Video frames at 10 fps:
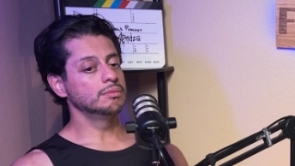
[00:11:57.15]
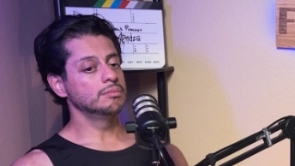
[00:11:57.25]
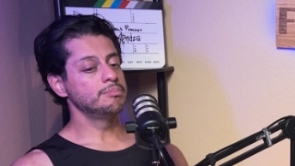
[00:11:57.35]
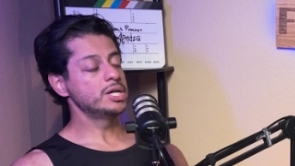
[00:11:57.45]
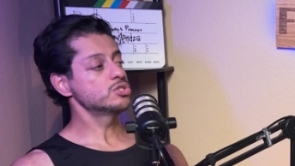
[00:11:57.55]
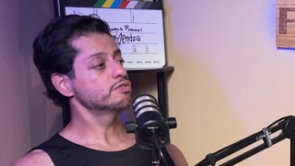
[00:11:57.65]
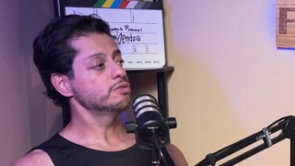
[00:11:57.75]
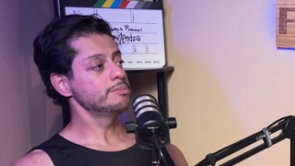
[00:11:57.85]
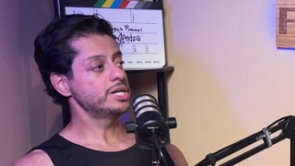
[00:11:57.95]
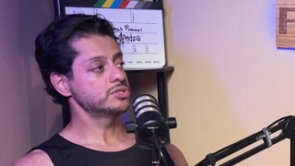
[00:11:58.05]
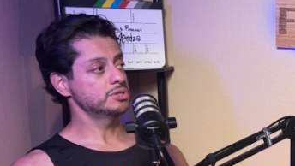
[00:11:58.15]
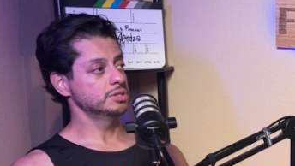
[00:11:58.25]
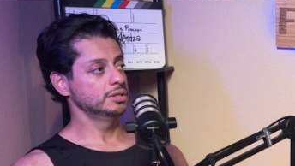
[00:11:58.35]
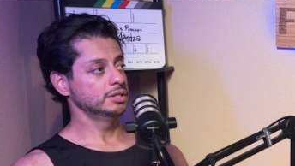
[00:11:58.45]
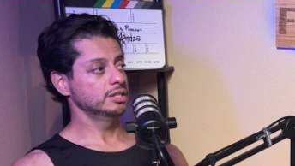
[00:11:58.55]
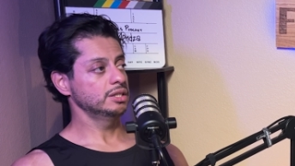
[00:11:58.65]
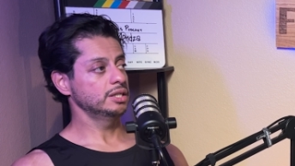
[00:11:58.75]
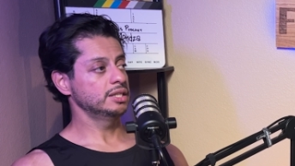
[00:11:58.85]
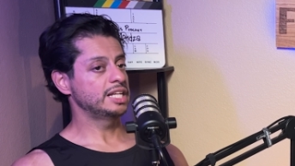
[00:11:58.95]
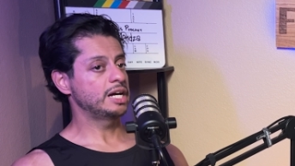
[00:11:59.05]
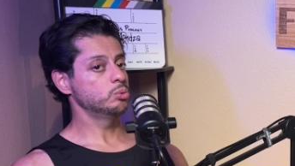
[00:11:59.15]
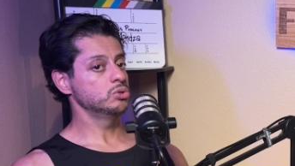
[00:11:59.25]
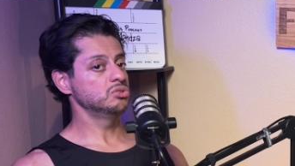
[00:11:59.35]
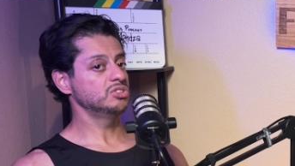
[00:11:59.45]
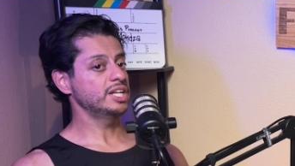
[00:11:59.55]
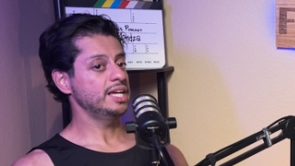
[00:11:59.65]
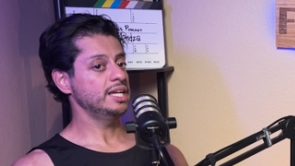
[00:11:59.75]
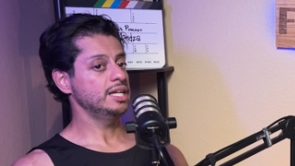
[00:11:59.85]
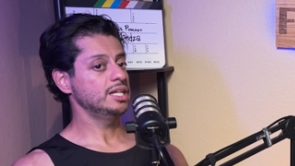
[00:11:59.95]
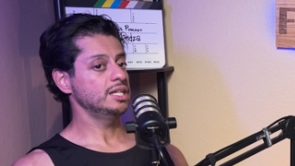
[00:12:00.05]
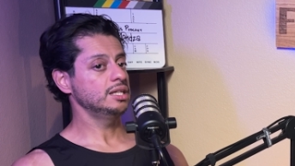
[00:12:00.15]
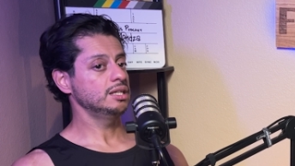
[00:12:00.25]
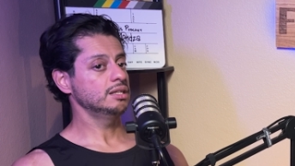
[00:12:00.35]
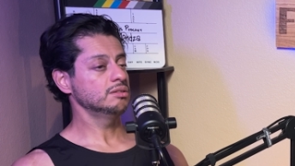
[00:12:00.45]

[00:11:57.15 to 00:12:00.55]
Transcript: Measure for Measure, and that was a